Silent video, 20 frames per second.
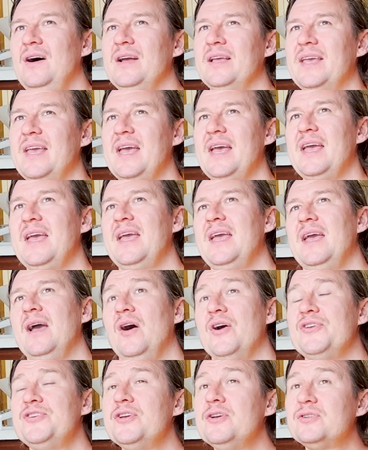get here.
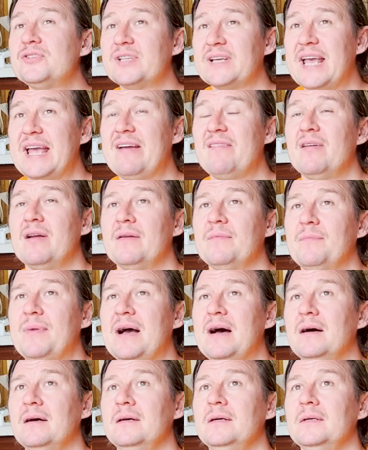I used to get here at
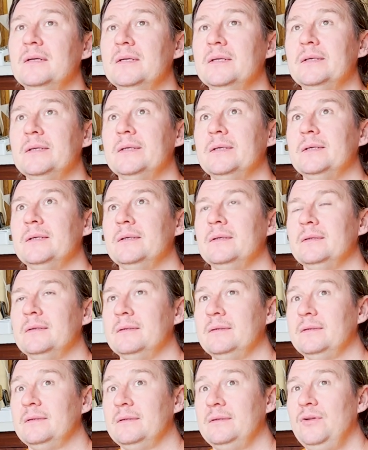about
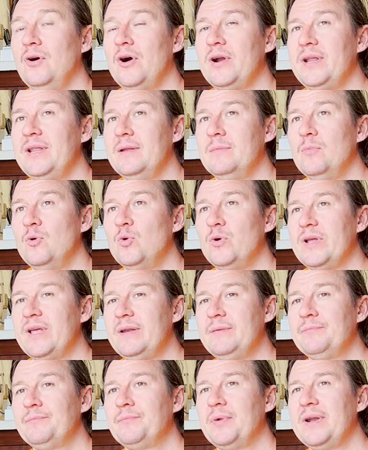9 in the
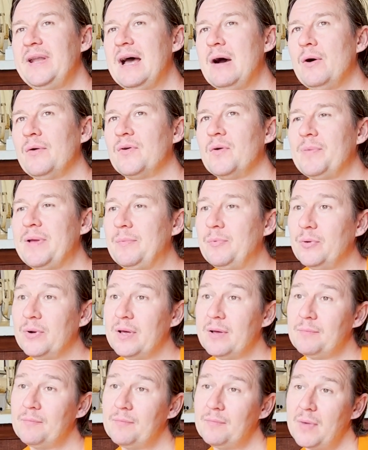morning, but now I've got people
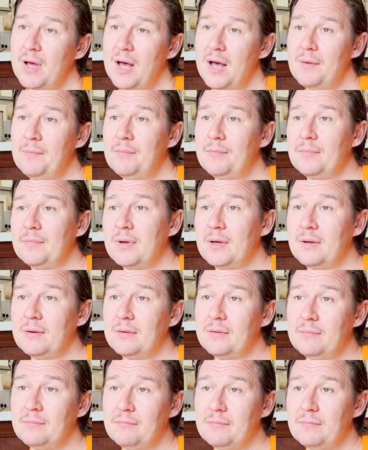that
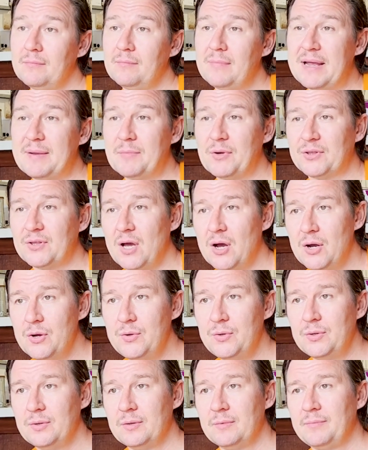make my
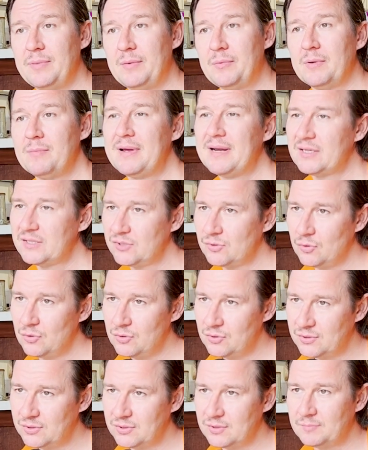dough, people that make the
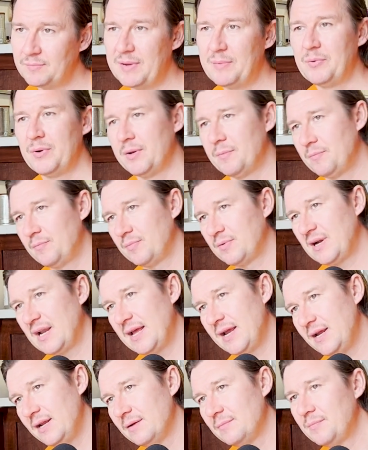sauce, people that
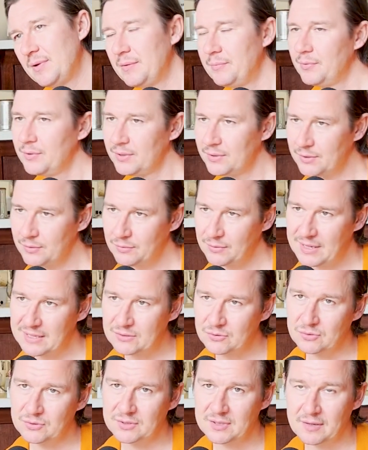clean, people that do all that
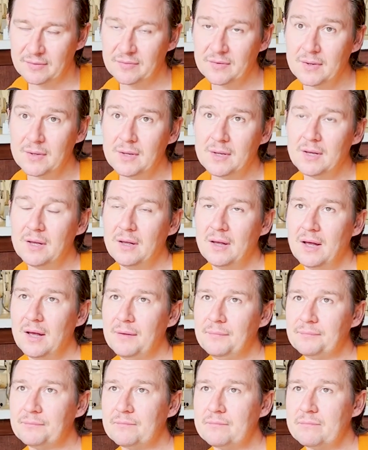sort of stuff.
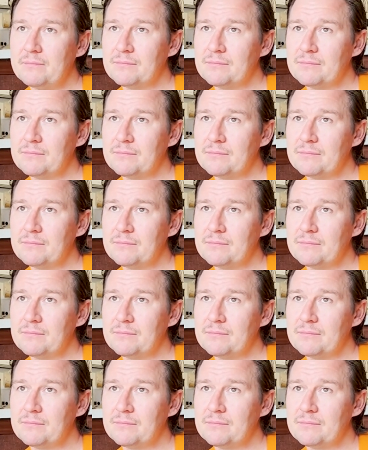Then